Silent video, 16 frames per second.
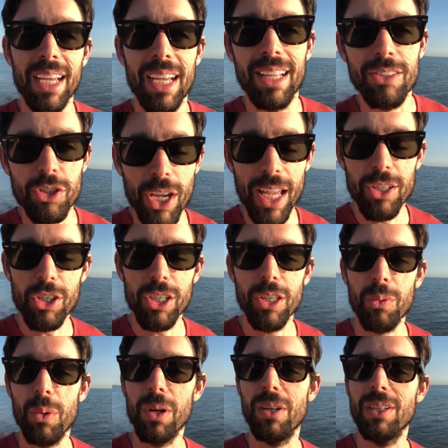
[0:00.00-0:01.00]
and changing
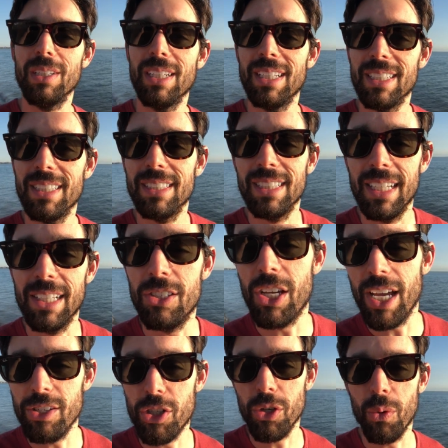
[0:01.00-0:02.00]
the world and
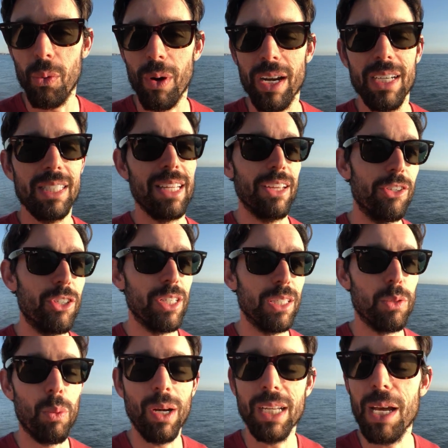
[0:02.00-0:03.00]
changing
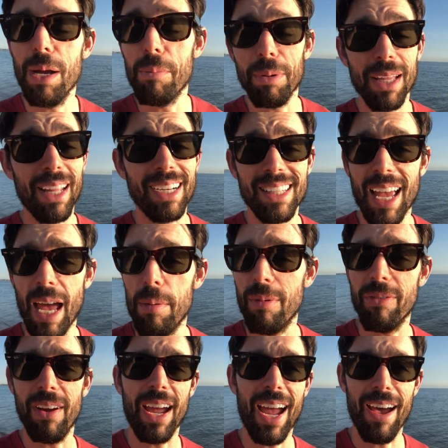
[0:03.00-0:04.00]
organizations, one company at a time
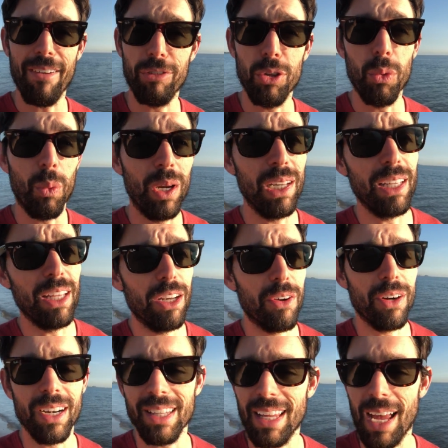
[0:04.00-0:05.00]
if I have to, one
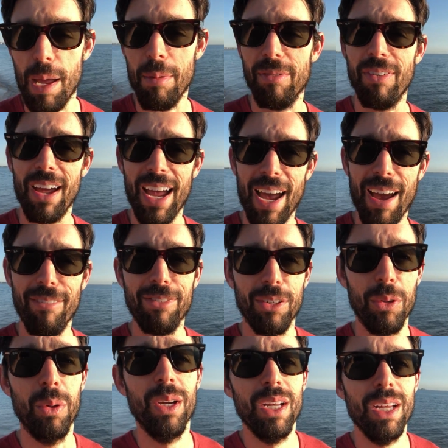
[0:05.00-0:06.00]
leader at a time if I have
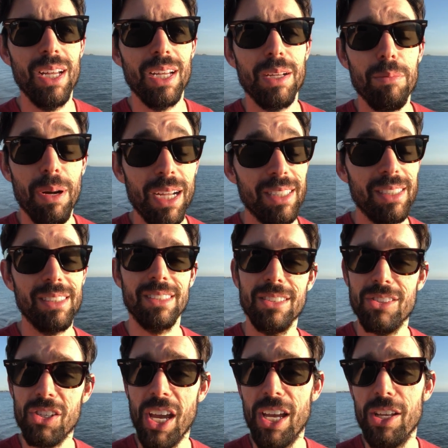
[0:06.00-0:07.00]
to. But
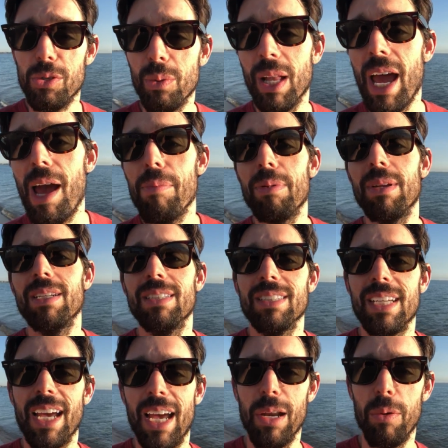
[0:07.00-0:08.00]
change will happen,
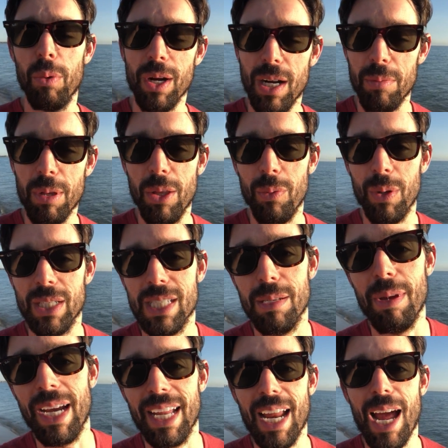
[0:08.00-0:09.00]
and we're going to be the ones
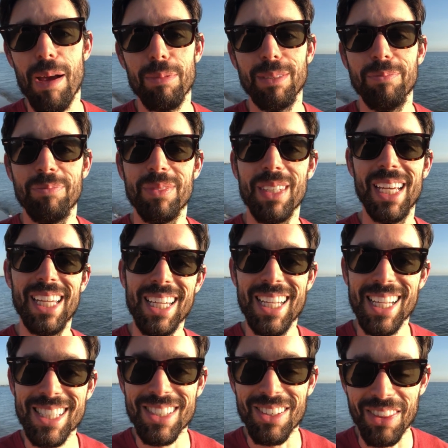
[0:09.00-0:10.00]
to make it happen.
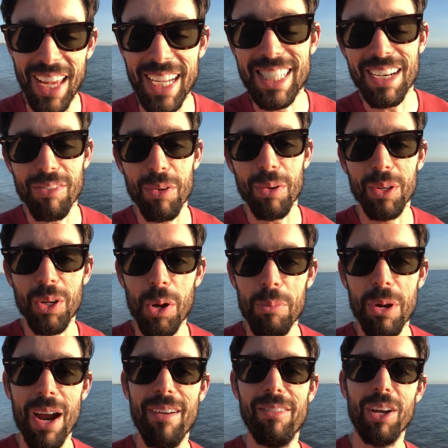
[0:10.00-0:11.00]
So thanks, everyone.
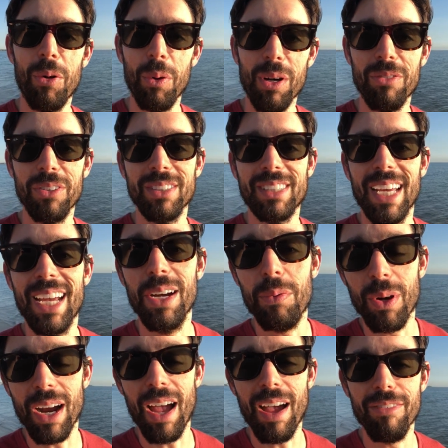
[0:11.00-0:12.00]
Hope you're having a wonderful day
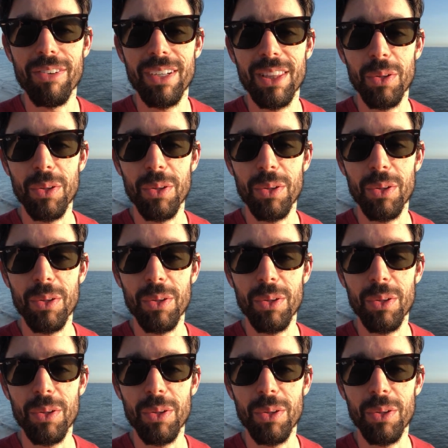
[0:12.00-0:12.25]
wherever